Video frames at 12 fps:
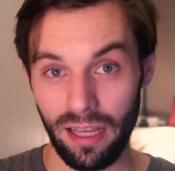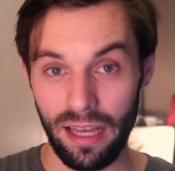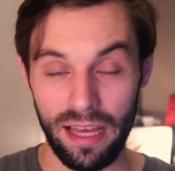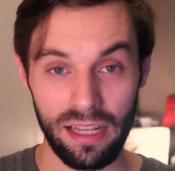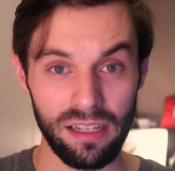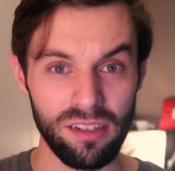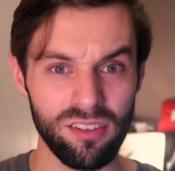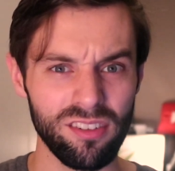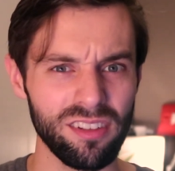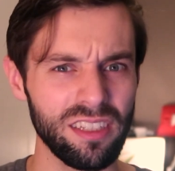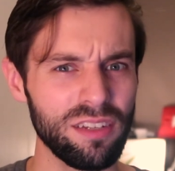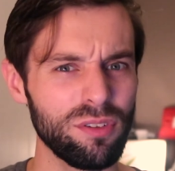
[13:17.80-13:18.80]

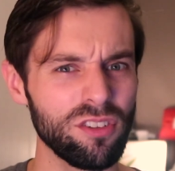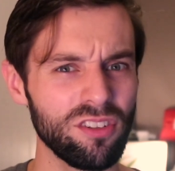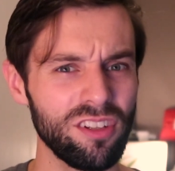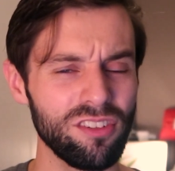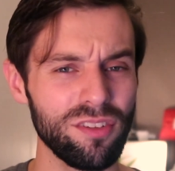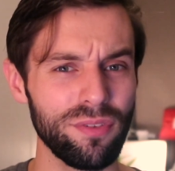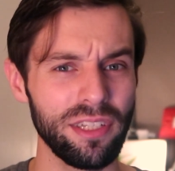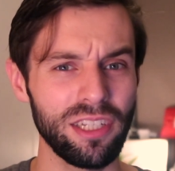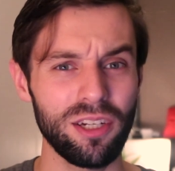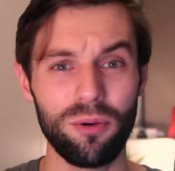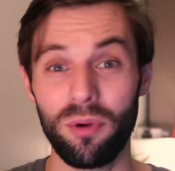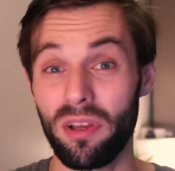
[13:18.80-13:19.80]
And if it's a Disney
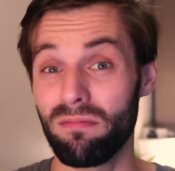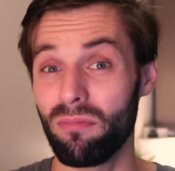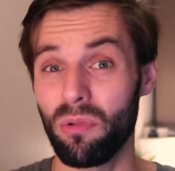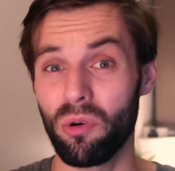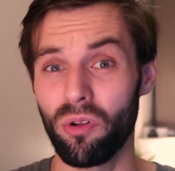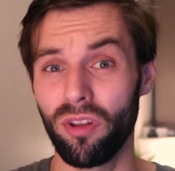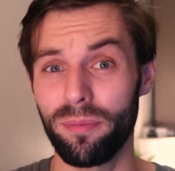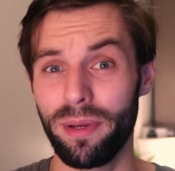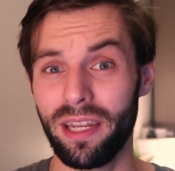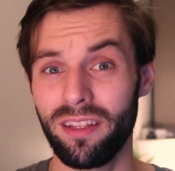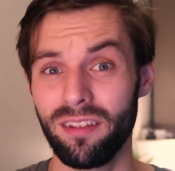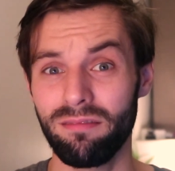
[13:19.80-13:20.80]
video, all the
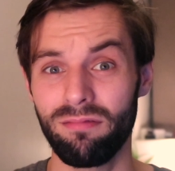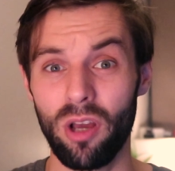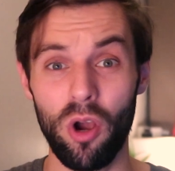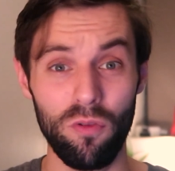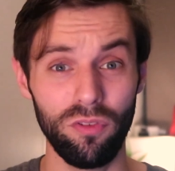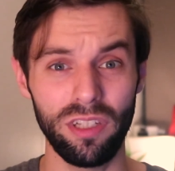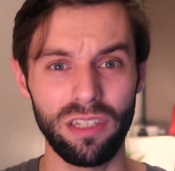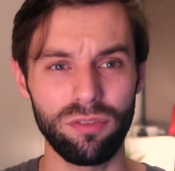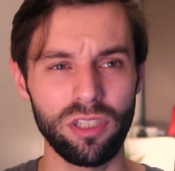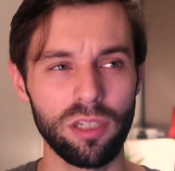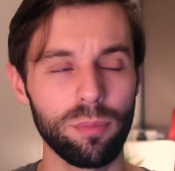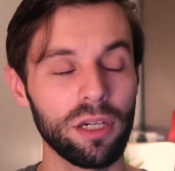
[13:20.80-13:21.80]
better. Hopefully I've
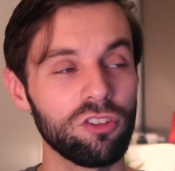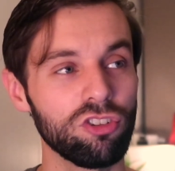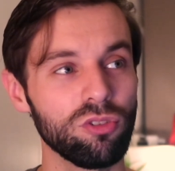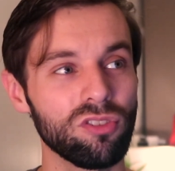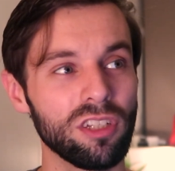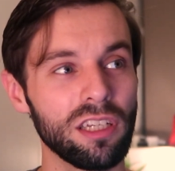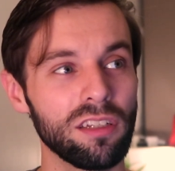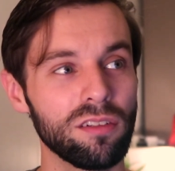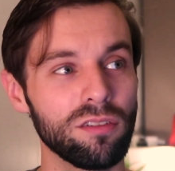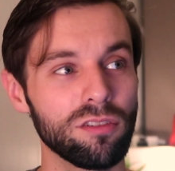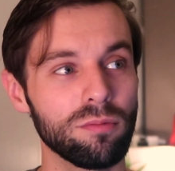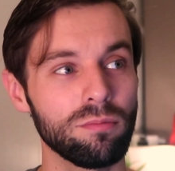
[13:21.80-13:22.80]
heard by Tuesday.
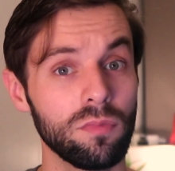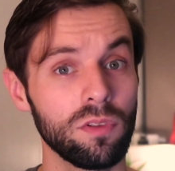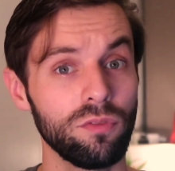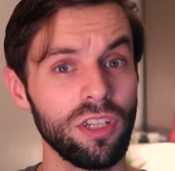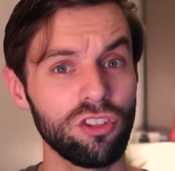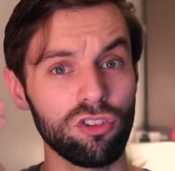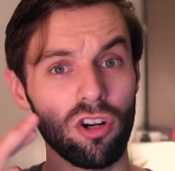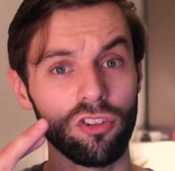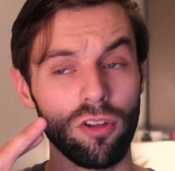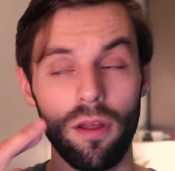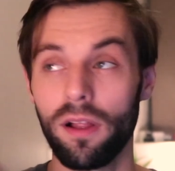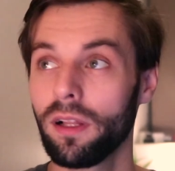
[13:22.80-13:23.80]
Fingers
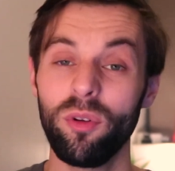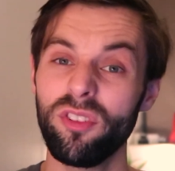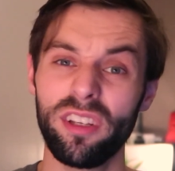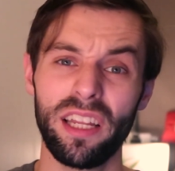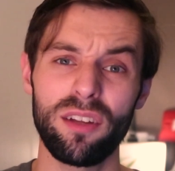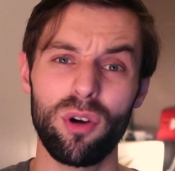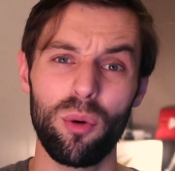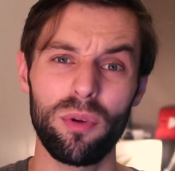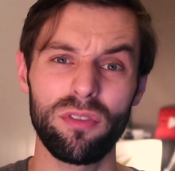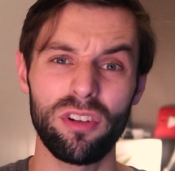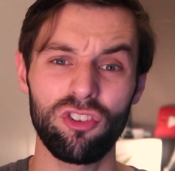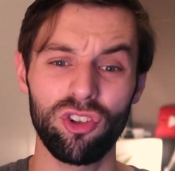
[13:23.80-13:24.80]
crossed. Once again, I hope
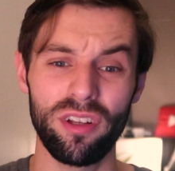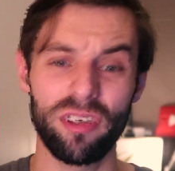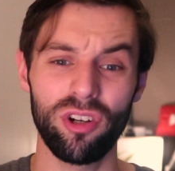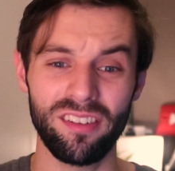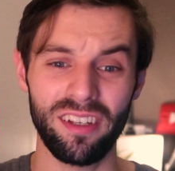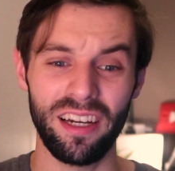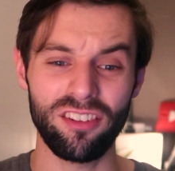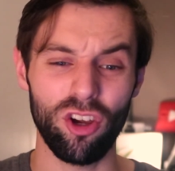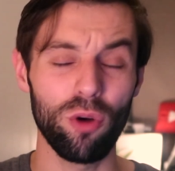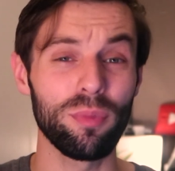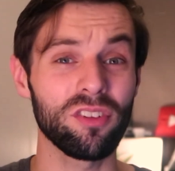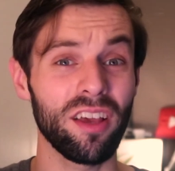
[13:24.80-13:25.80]
you've enjoyed this, guys. I
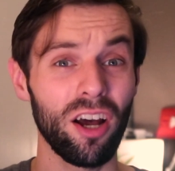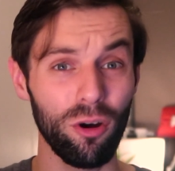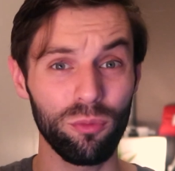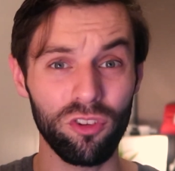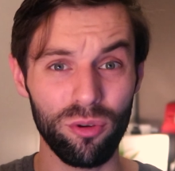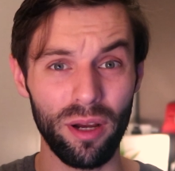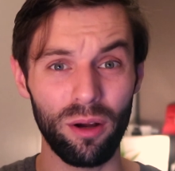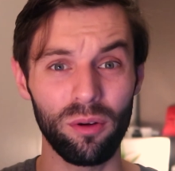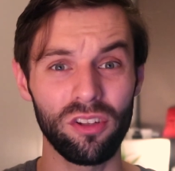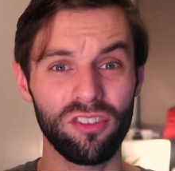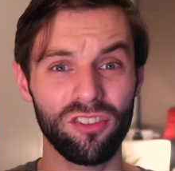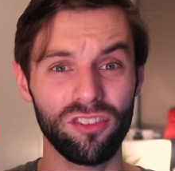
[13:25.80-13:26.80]
hope it's helped you
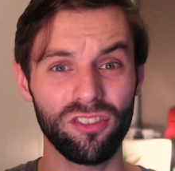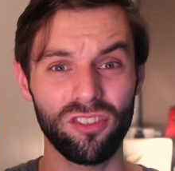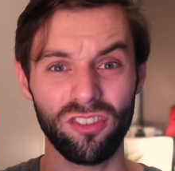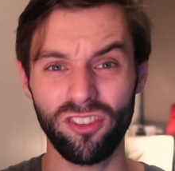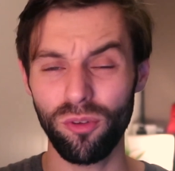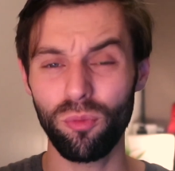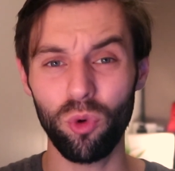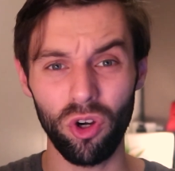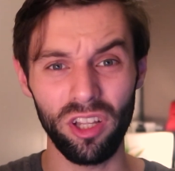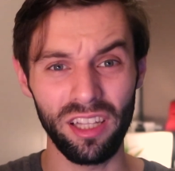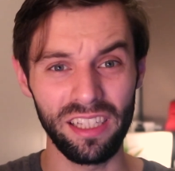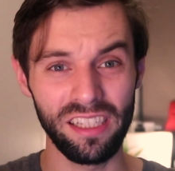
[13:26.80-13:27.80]
out
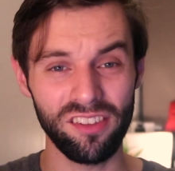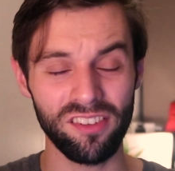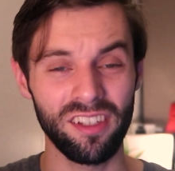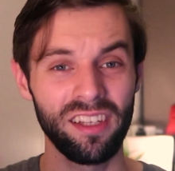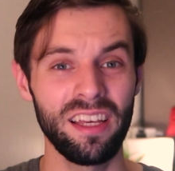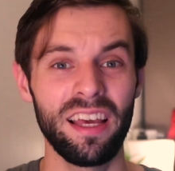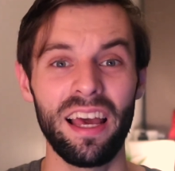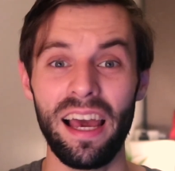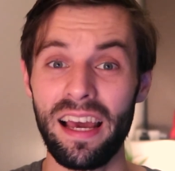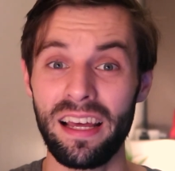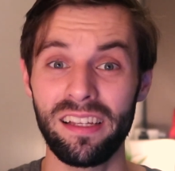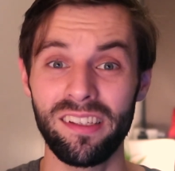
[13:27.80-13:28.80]
somewhat at least.
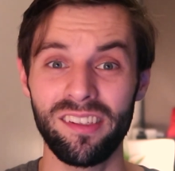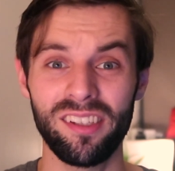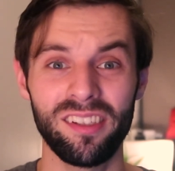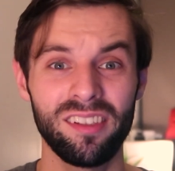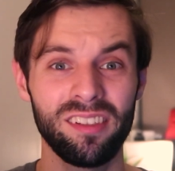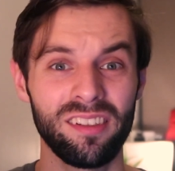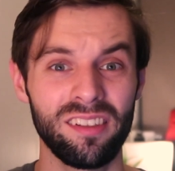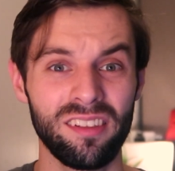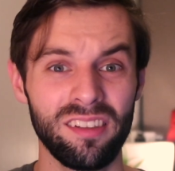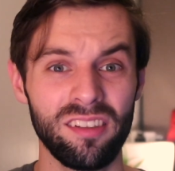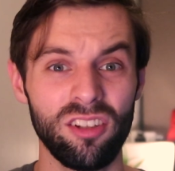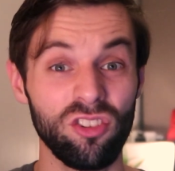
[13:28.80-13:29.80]
And
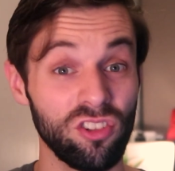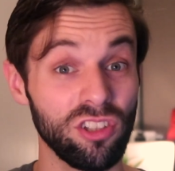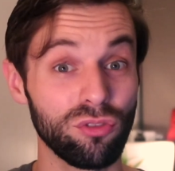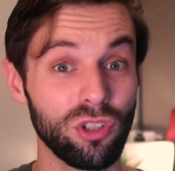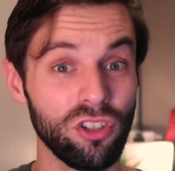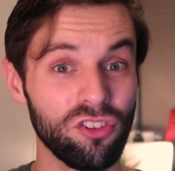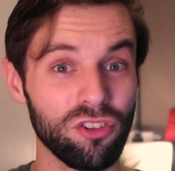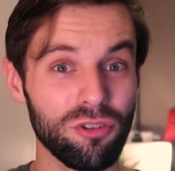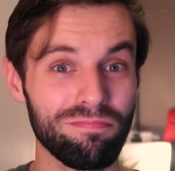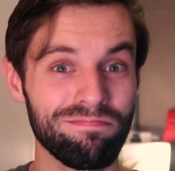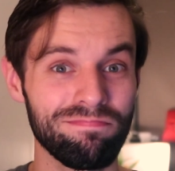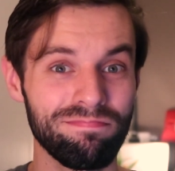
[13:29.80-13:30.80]
I'll see you real soon.